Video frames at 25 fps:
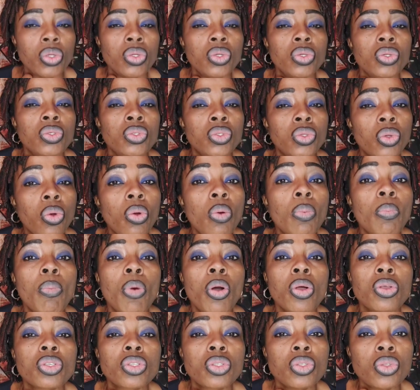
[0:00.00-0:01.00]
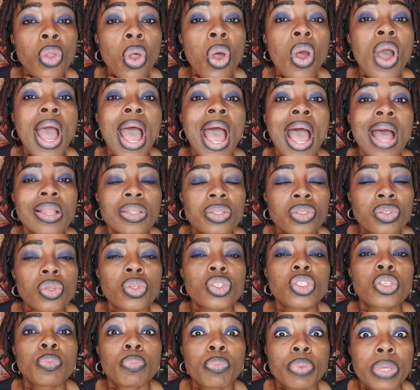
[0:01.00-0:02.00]
you must know how to
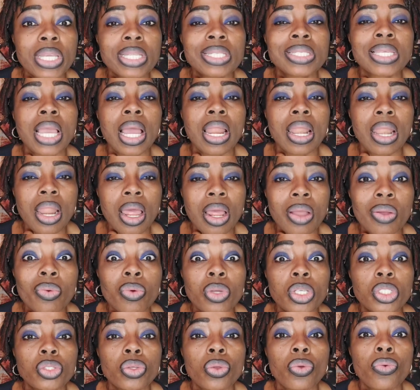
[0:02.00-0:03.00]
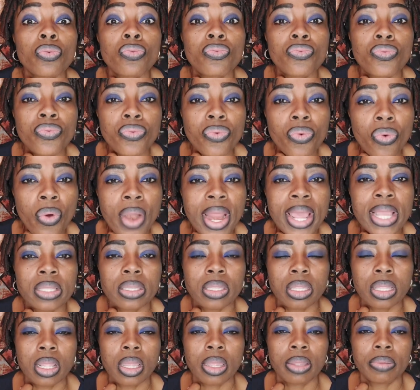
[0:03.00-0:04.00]
speak their language
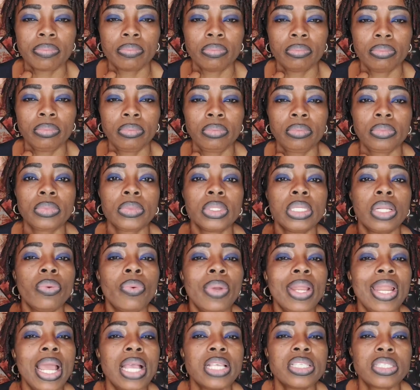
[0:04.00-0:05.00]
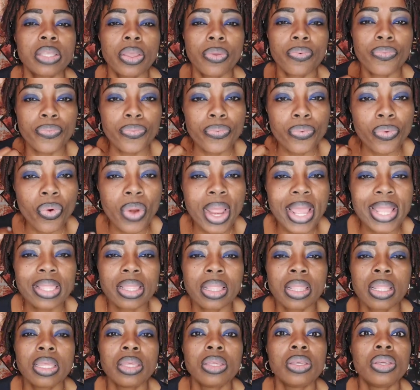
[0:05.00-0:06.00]
fluently. When I say
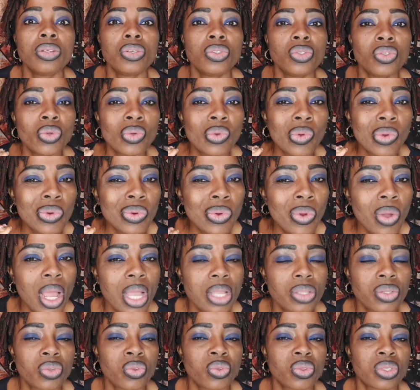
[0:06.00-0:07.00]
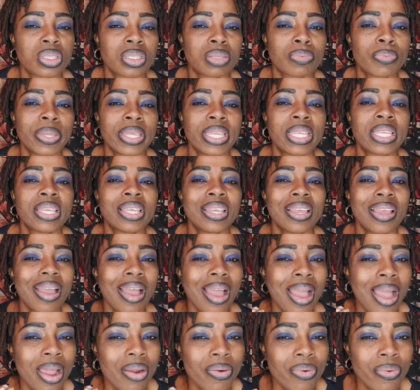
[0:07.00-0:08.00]
fluently, you go know how to speak
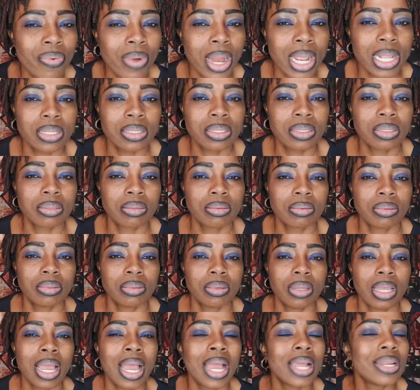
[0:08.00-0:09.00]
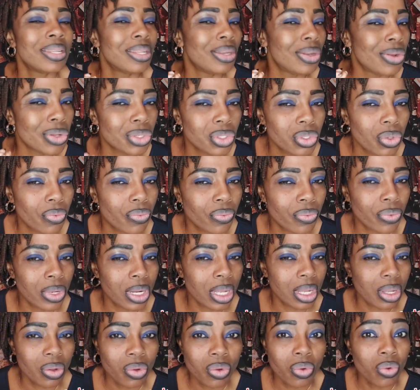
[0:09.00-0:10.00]
and write. And a lot of
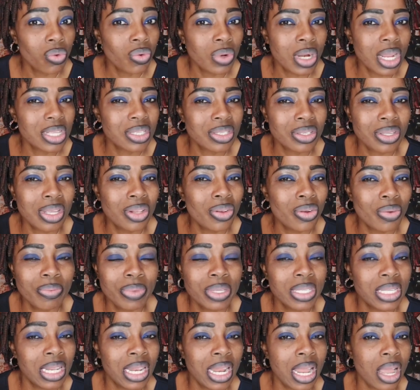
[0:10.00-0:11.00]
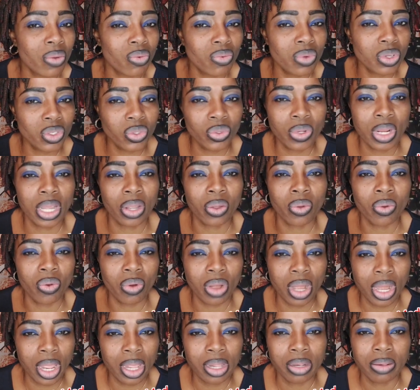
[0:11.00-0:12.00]
una, una say no be the language una can
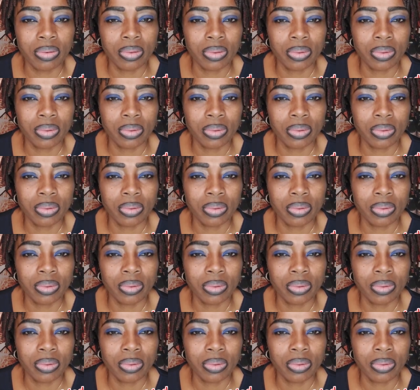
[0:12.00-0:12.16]
learn.